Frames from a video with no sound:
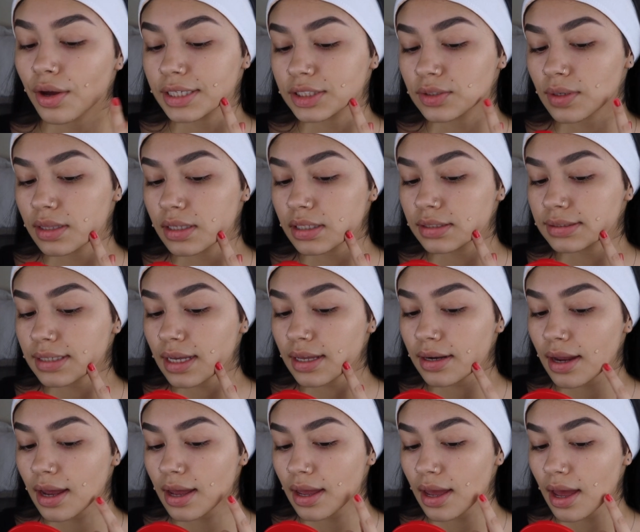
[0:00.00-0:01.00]
Okay, so on this
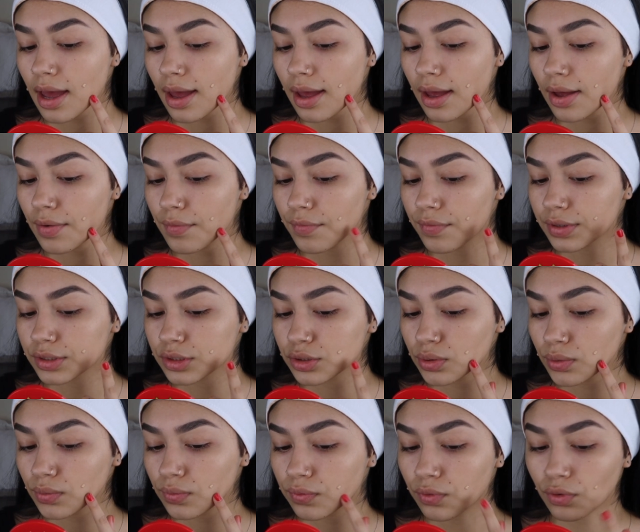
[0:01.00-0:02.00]
side I have
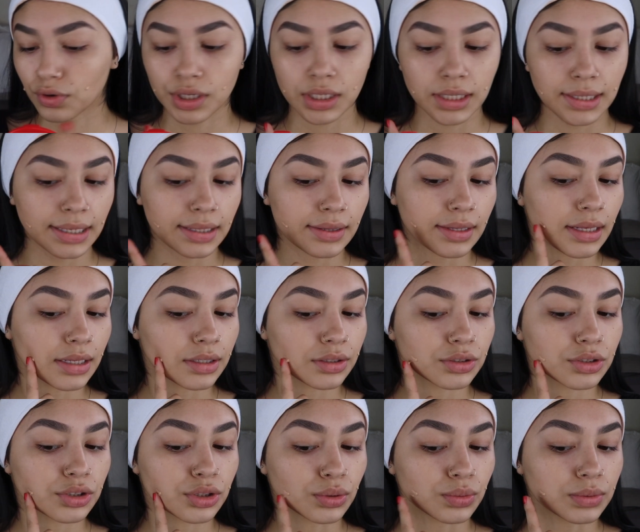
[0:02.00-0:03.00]
240 and
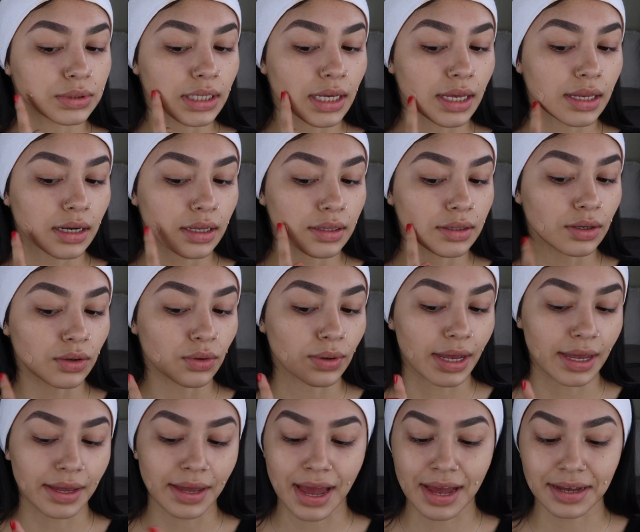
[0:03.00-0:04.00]
then 210 on,
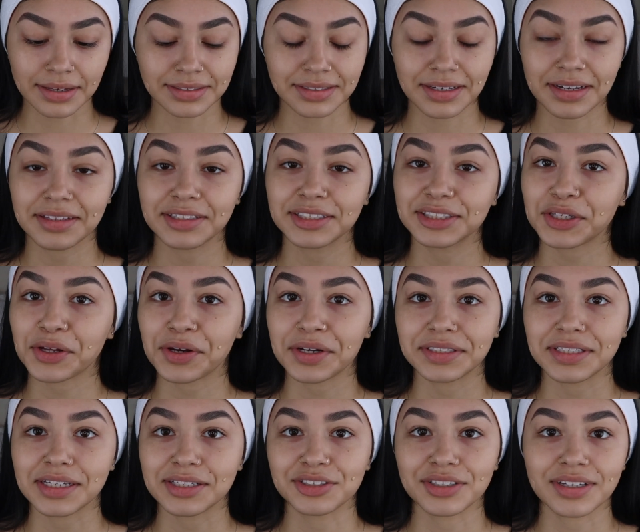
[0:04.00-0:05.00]
okay, I accidentally
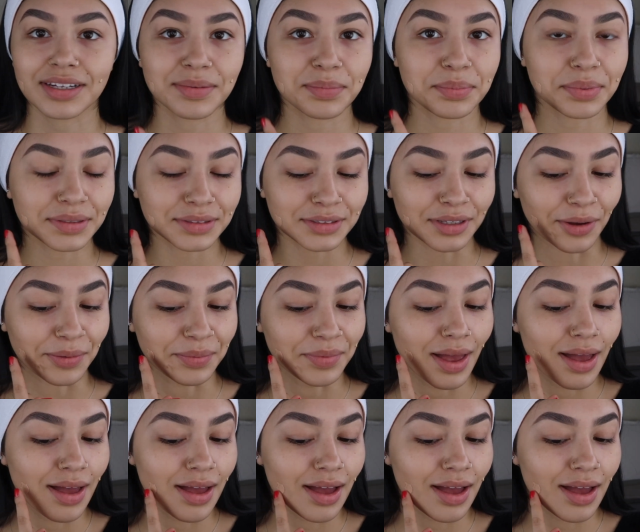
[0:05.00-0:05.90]
started touching it, but so